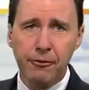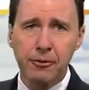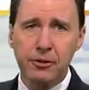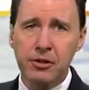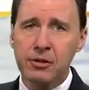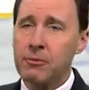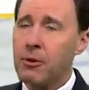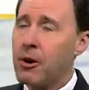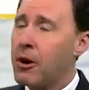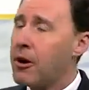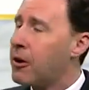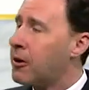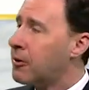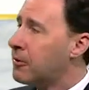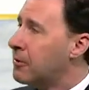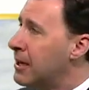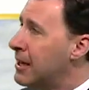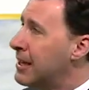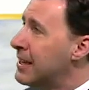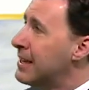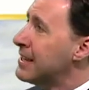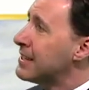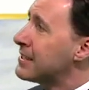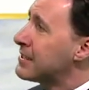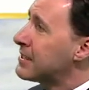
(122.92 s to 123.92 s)
And for tomorrow,
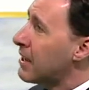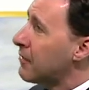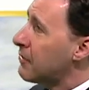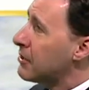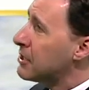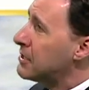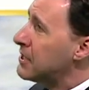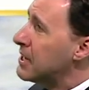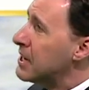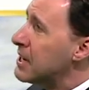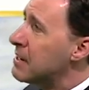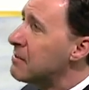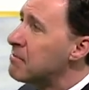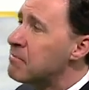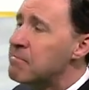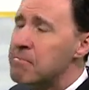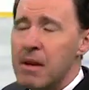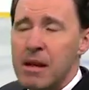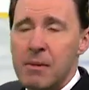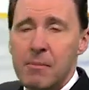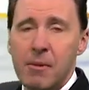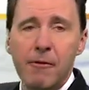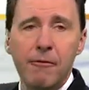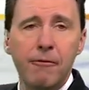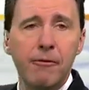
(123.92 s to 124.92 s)
seventeen,
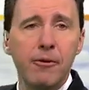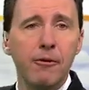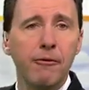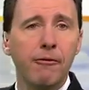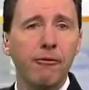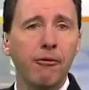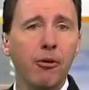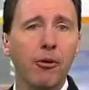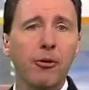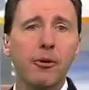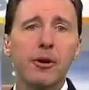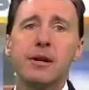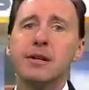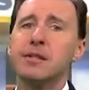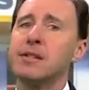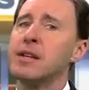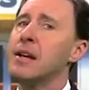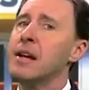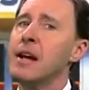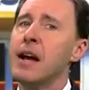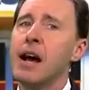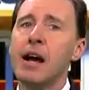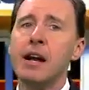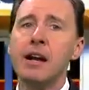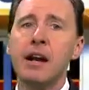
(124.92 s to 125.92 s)
maybe a few
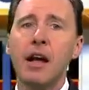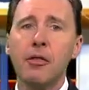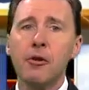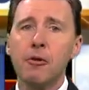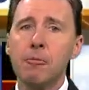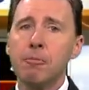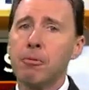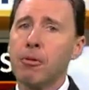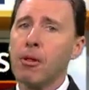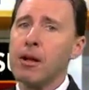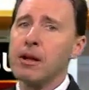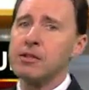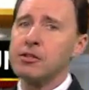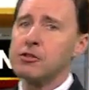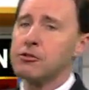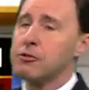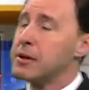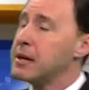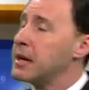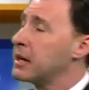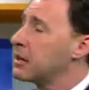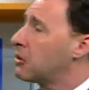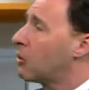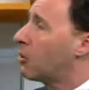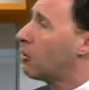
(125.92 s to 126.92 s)
flurries, another
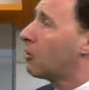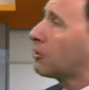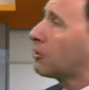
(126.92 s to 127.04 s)
blustery and